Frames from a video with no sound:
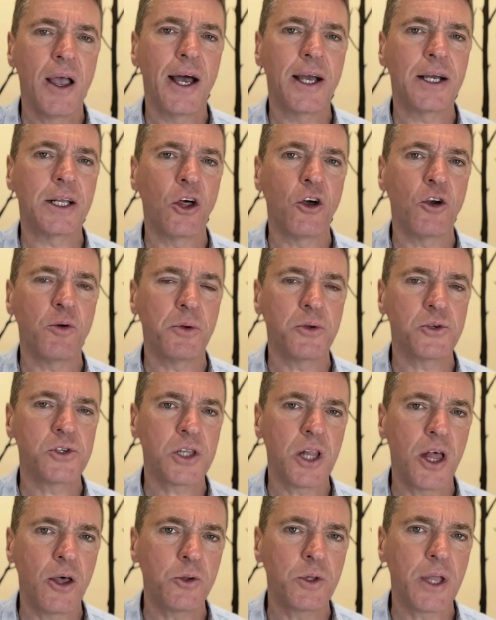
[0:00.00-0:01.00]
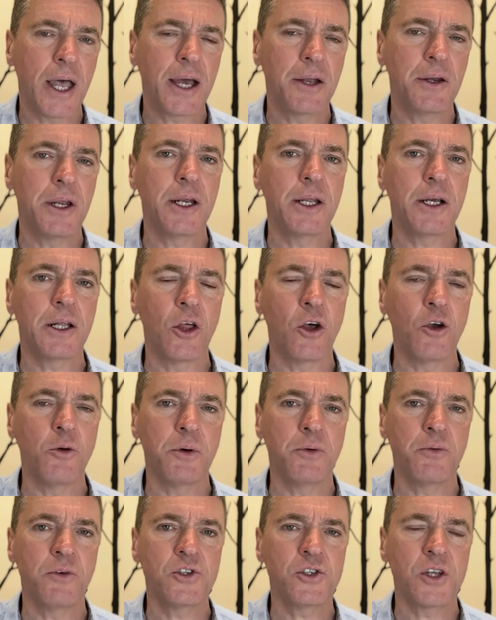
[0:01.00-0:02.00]
a global slowdown and a
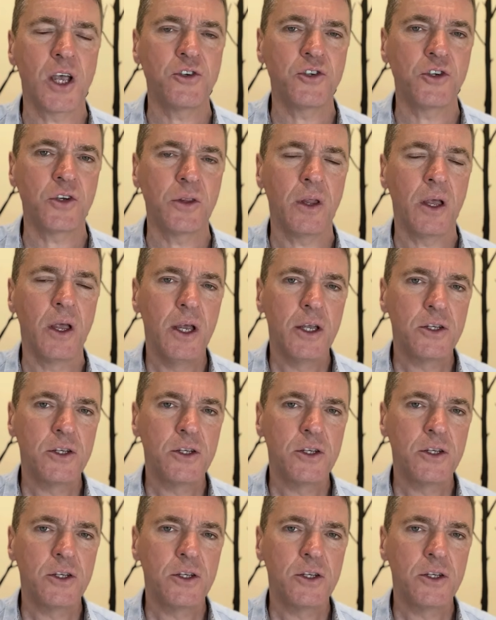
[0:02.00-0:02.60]
global recession.